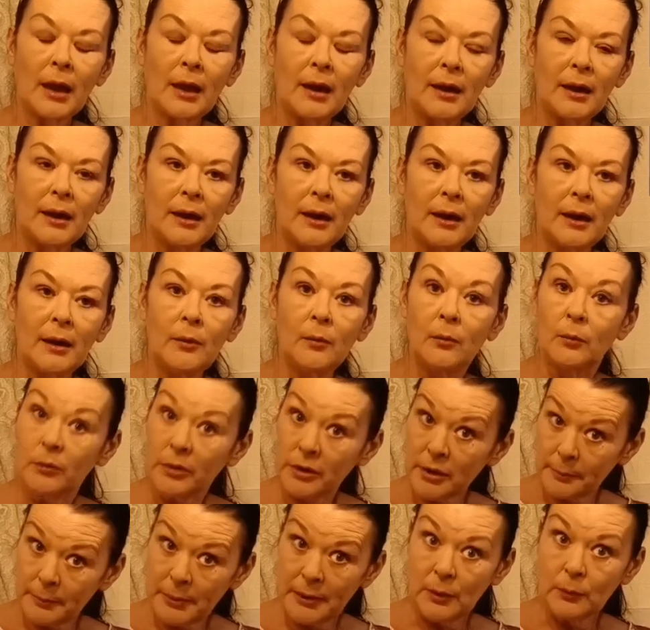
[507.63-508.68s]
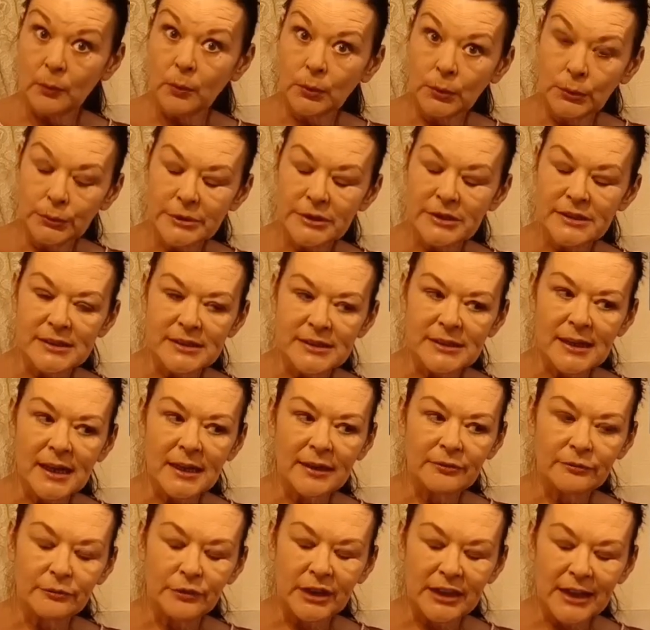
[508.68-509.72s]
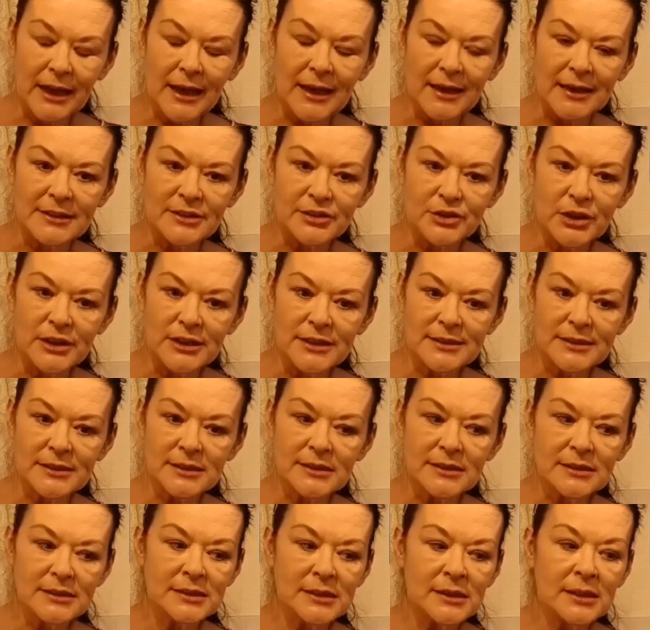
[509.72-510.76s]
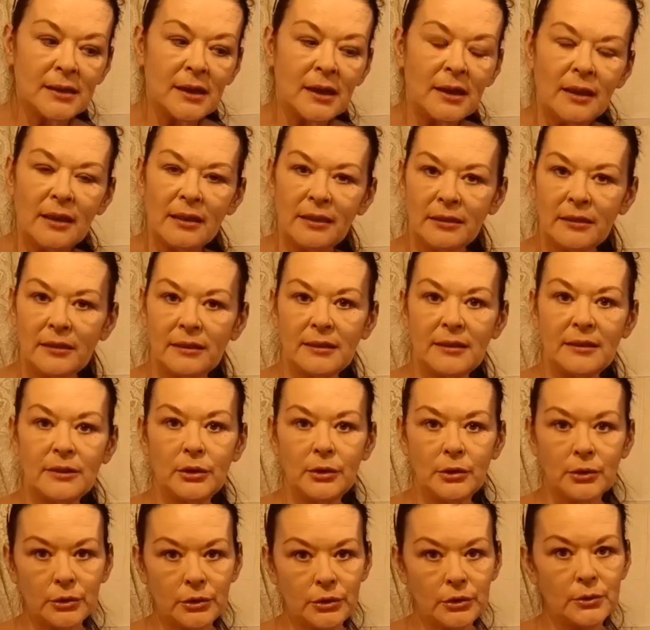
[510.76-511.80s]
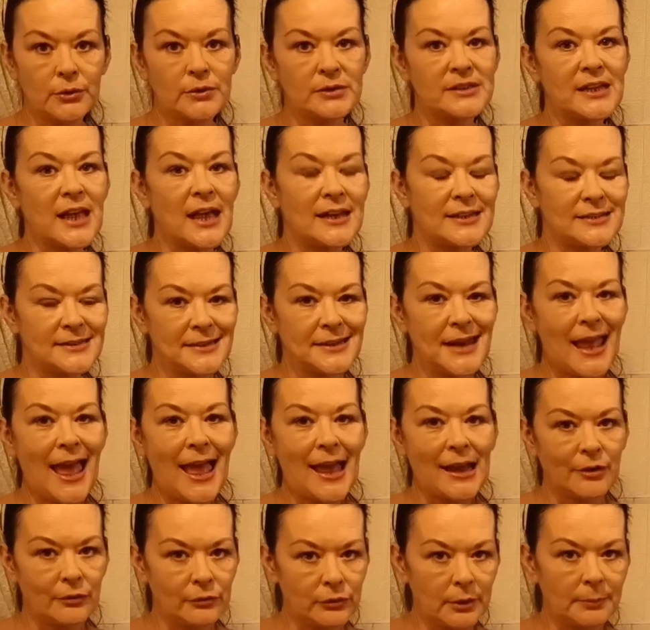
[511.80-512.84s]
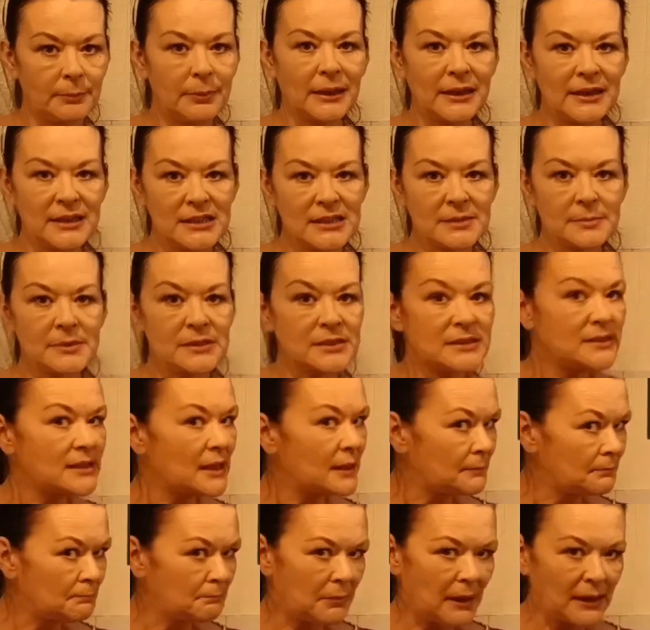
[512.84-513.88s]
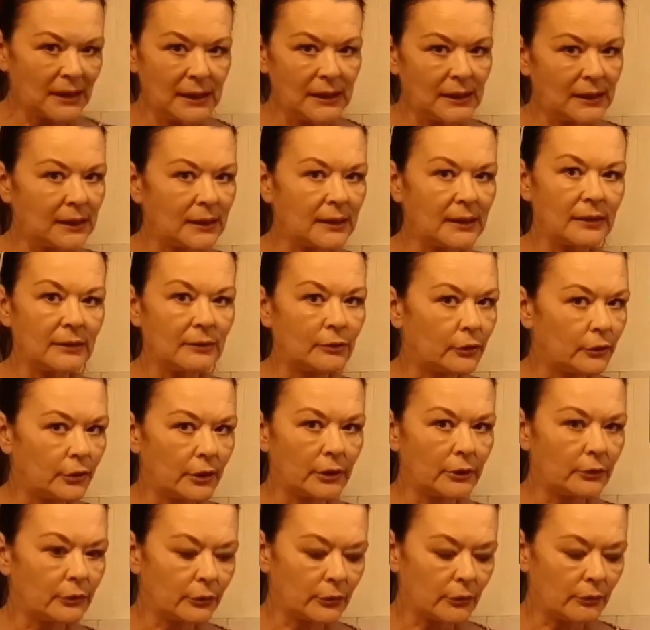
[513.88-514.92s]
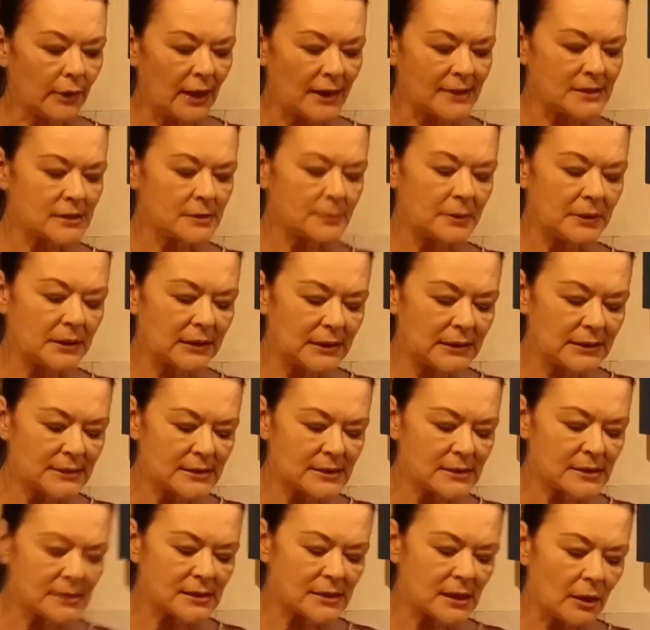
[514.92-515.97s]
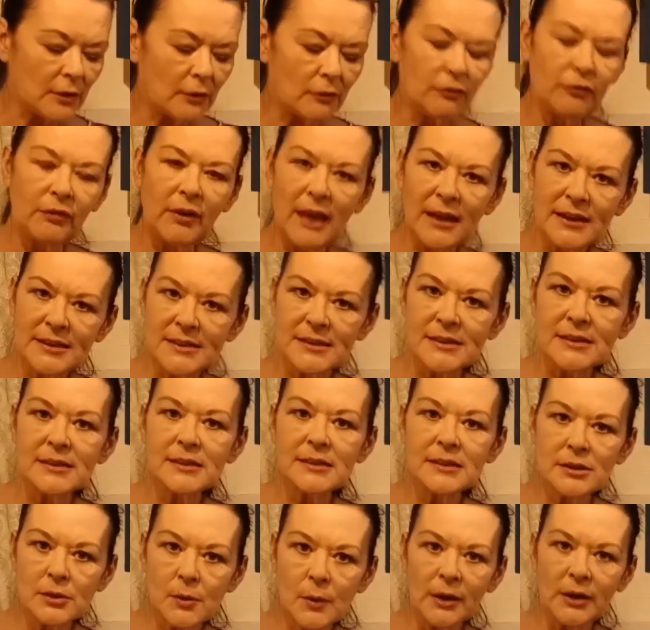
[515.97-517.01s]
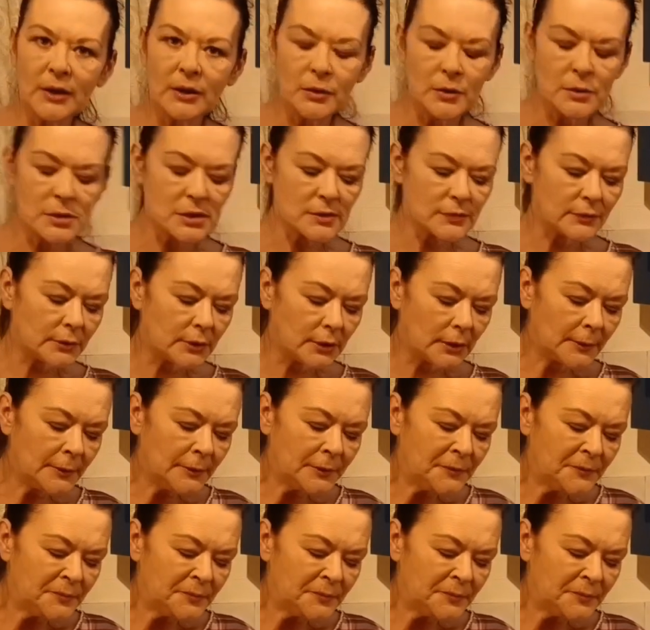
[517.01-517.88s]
with a bit of water rehydrated, you can use that as an egg replacement in baking or in other recipes. So flaxseed is quite useful.